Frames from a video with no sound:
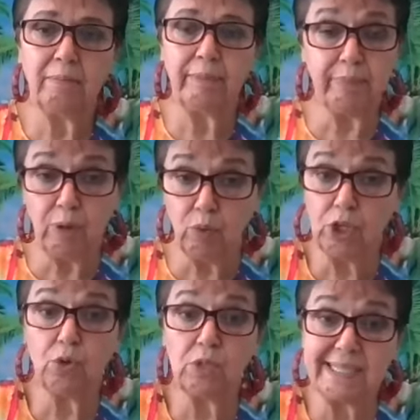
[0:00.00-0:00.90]
Maybe we
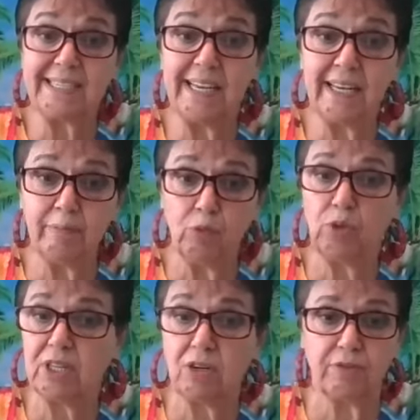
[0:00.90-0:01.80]
don't see him
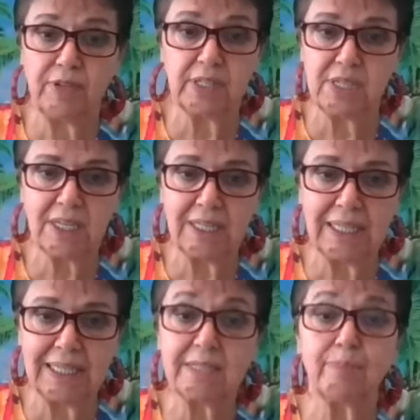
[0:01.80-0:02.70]
with our physical
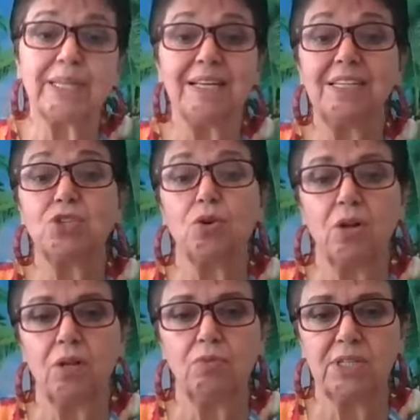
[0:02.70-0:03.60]
eyes, but he's
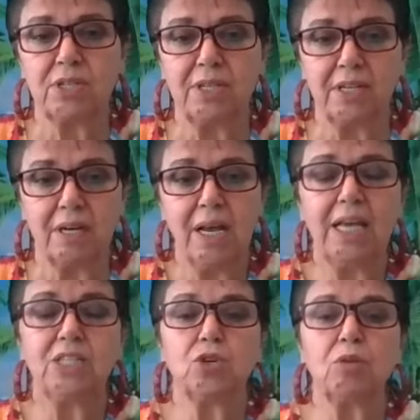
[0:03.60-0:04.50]
always there.
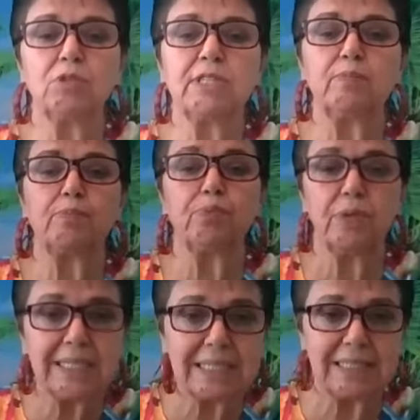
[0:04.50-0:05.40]
He's always
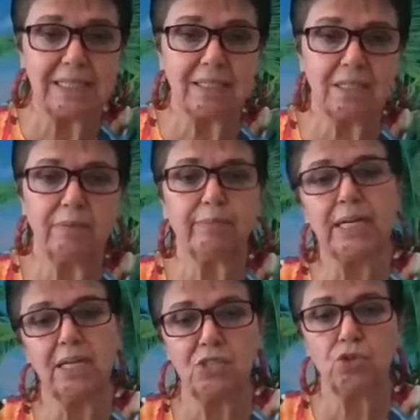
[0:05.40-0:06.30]
present
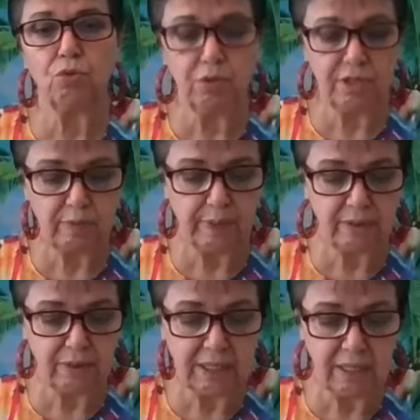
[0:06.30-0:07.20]
by his Holy
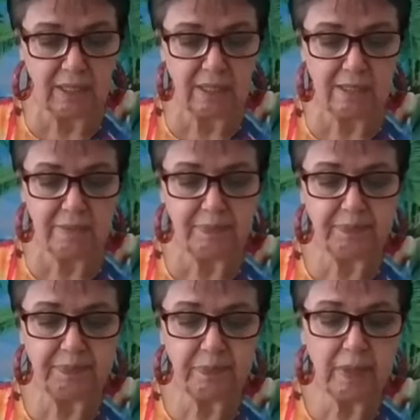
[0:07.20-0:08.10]
Spirit in us.
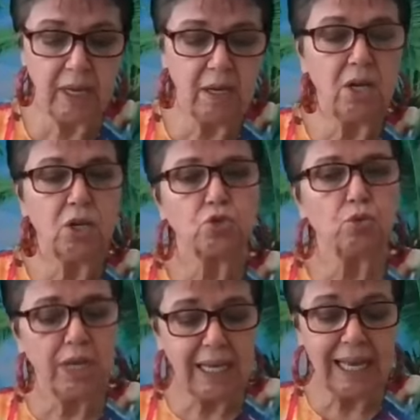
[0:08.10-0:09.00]

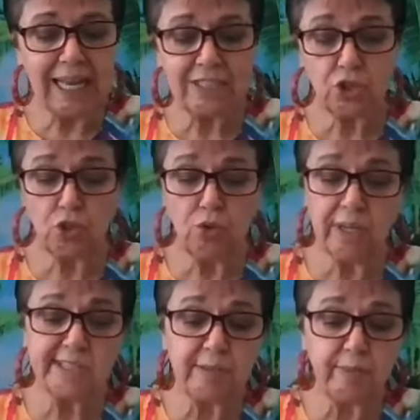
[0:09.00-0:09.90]
So he had to
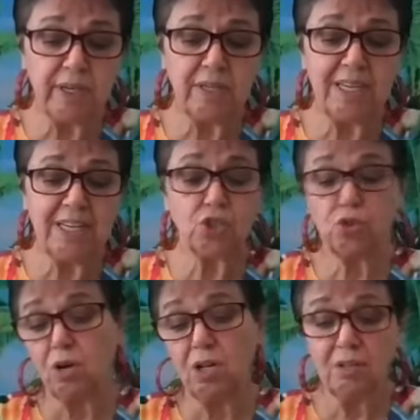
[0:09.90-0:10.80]

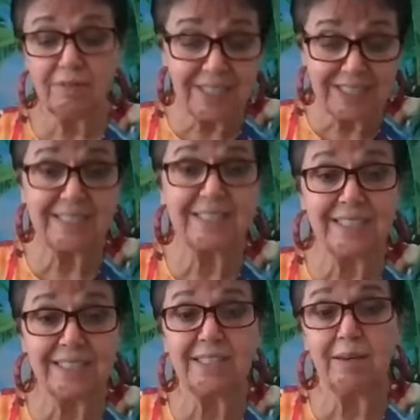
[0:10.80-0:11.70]
experience all of these
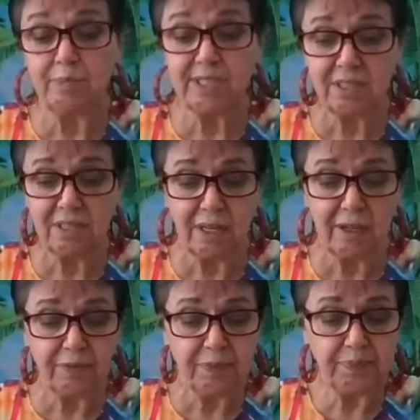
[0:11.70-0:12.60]
things
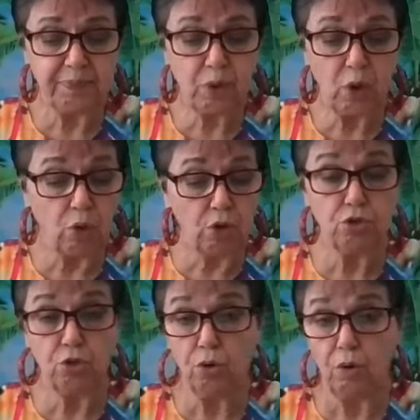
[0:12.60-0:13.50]
himself,
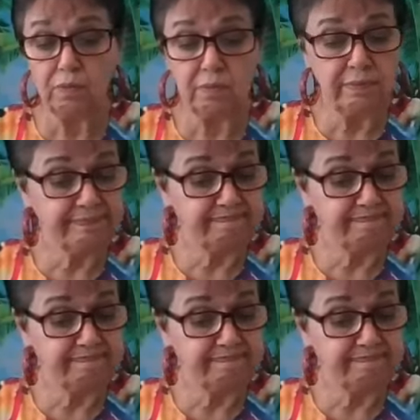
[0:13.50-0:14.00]
although